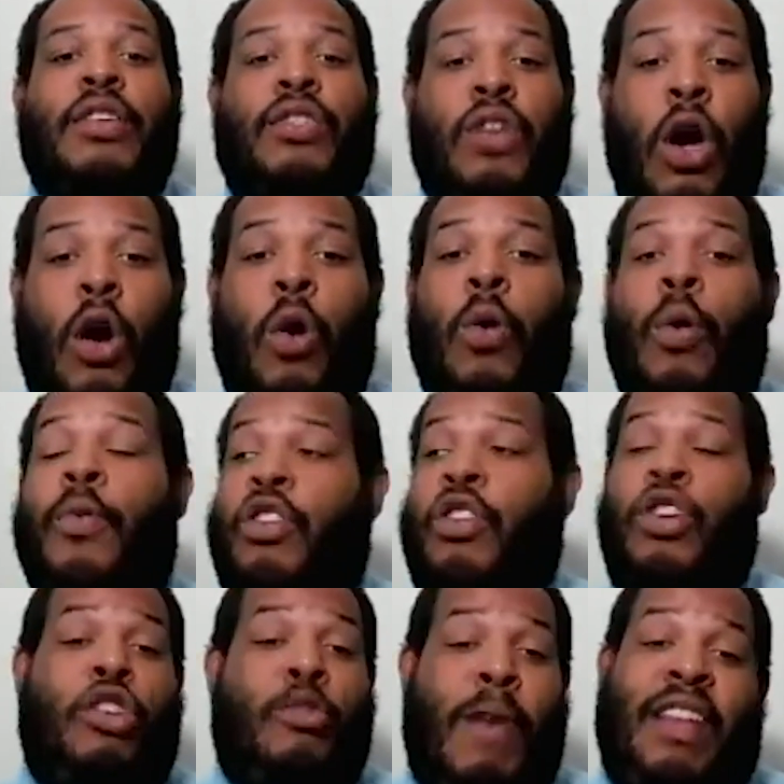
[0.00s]
So,
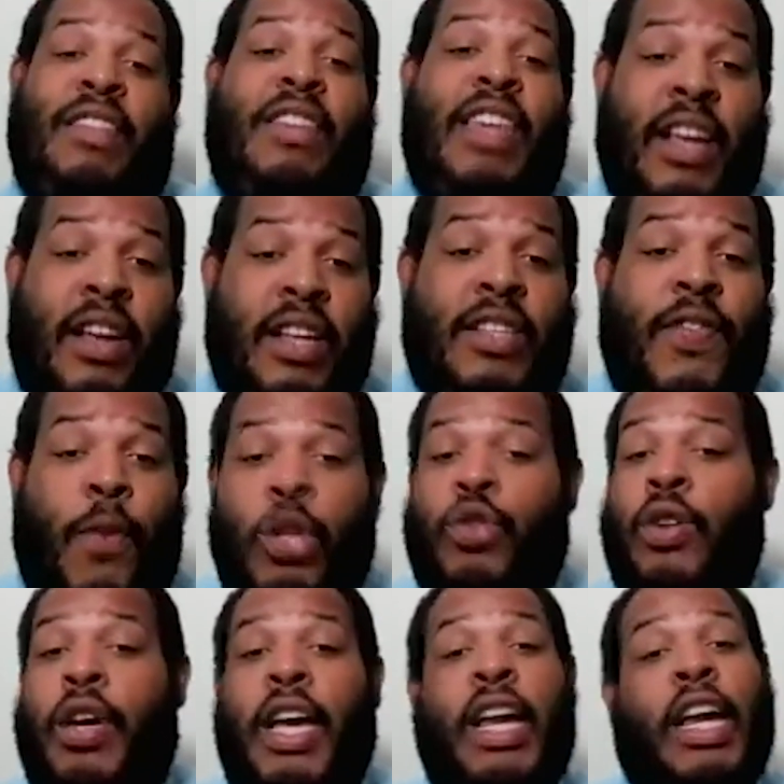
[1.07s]
you might think it's $4
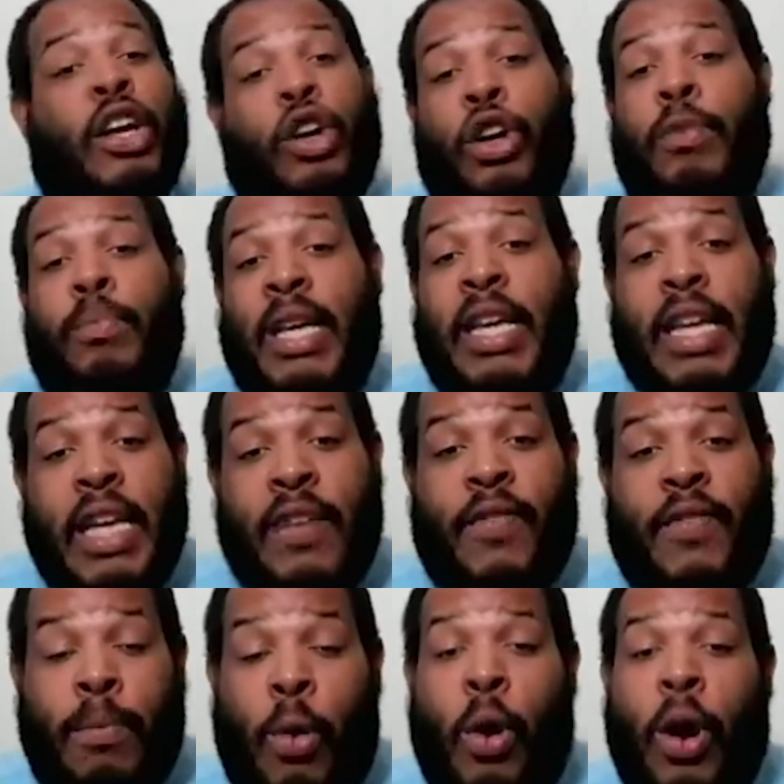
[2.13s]
trillion. It could be
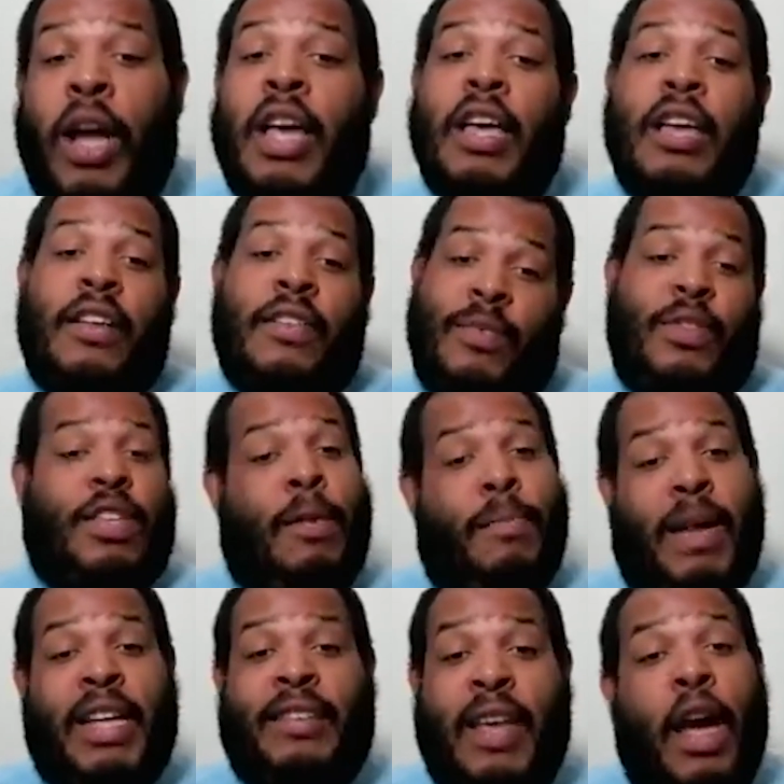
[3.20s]
even more. Some
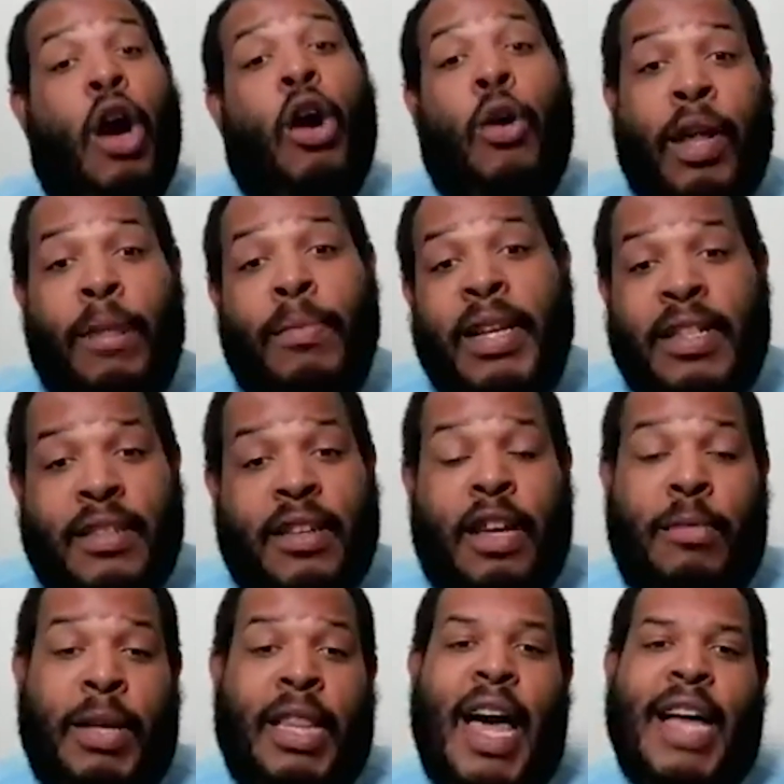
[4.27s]
might say, oh, well, that means it's
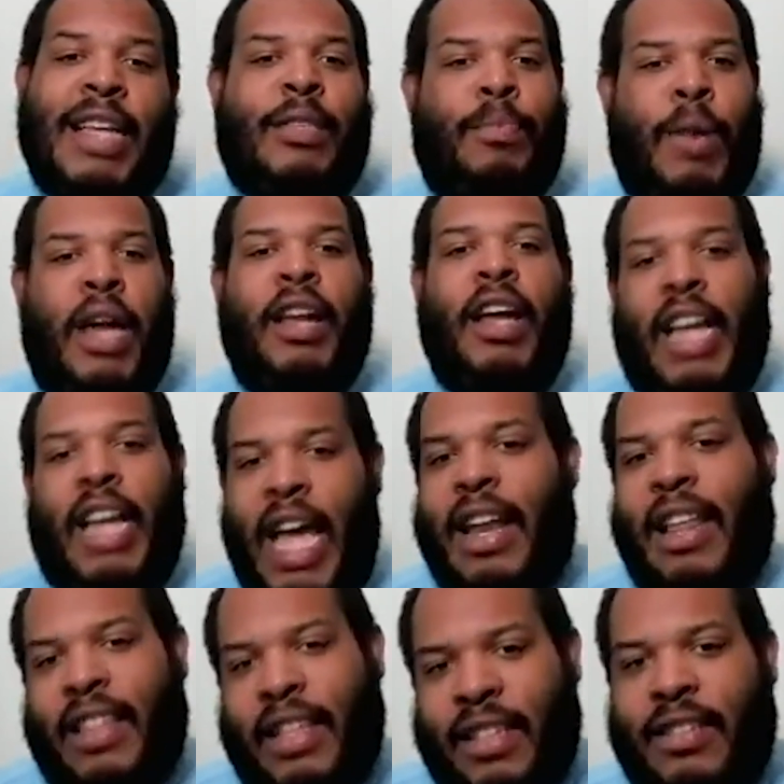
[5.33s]
going to be less. But
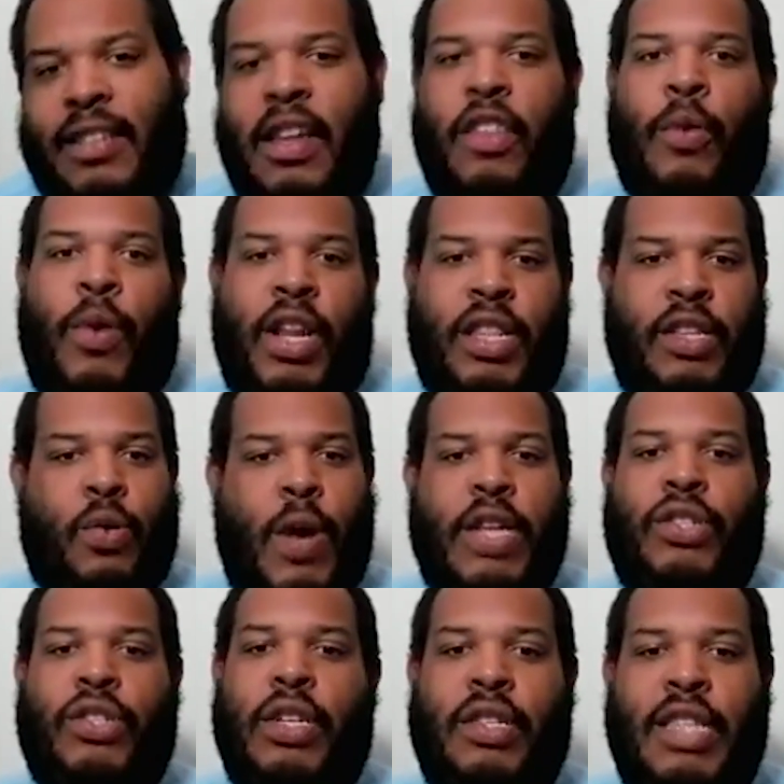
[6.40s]
again, I think that's another one of these
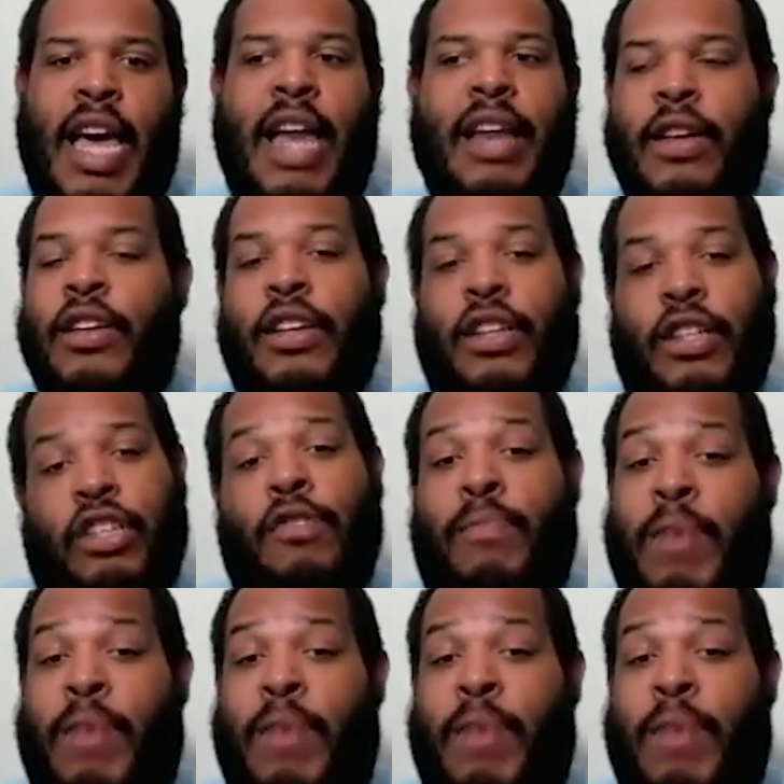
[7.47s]
questions that do you